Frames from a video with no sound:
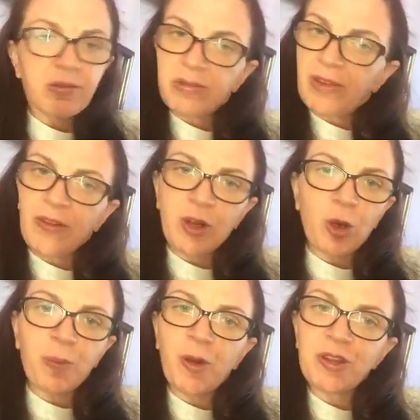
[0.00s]
they've only
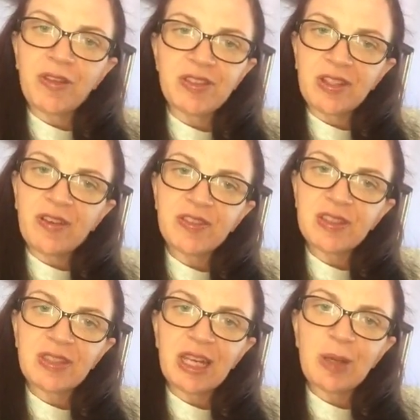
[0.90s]
got positive stuff to
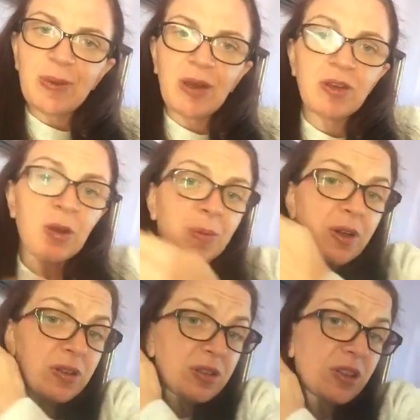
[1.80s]
say about you,
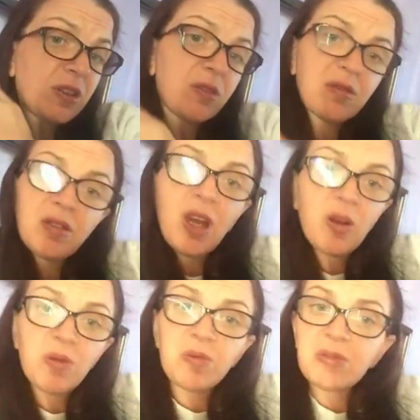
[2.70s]
because
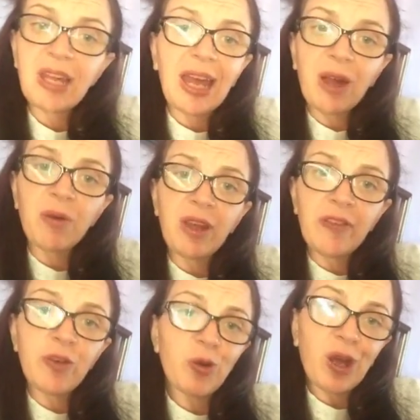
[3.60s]
no doubt
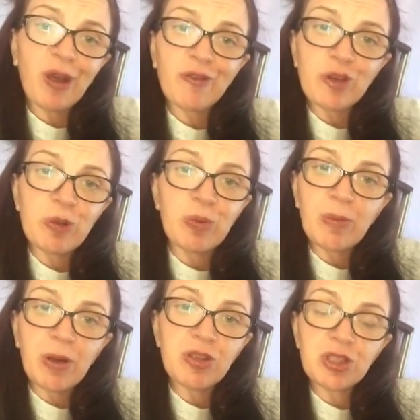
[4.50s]
if you're going for a
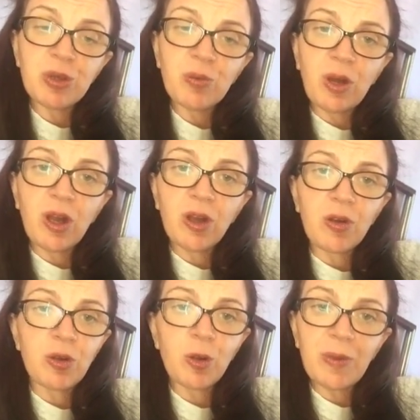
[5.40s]
promotion at work or
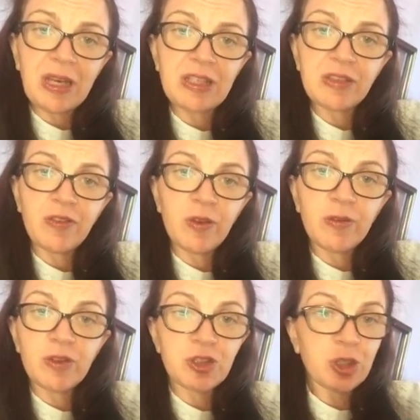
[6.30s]
you're being interviewed
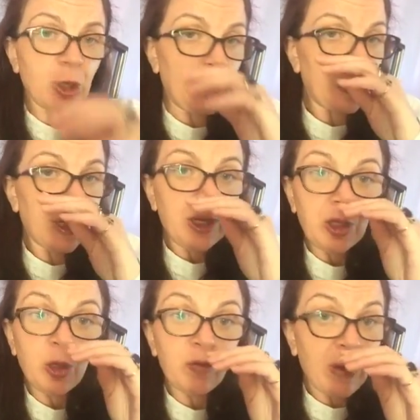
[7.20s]
for a job,
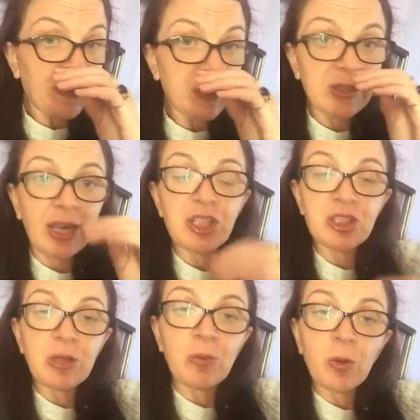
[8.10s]
your
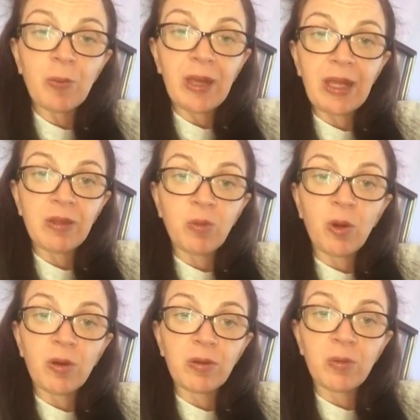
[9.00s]
reputation will be
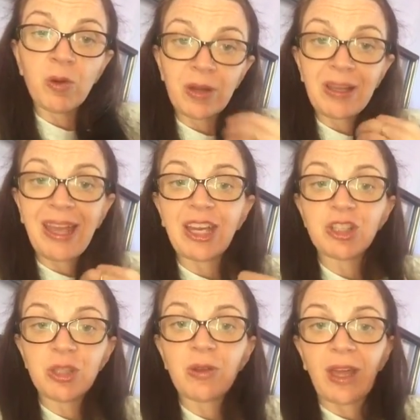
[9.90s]
what
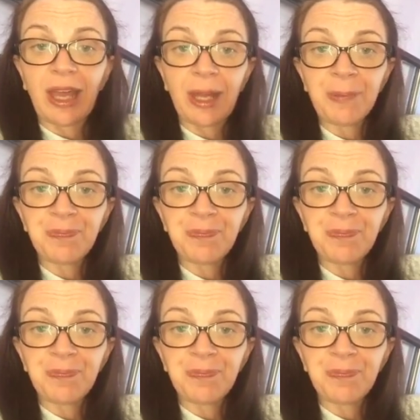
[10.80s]
gets you there.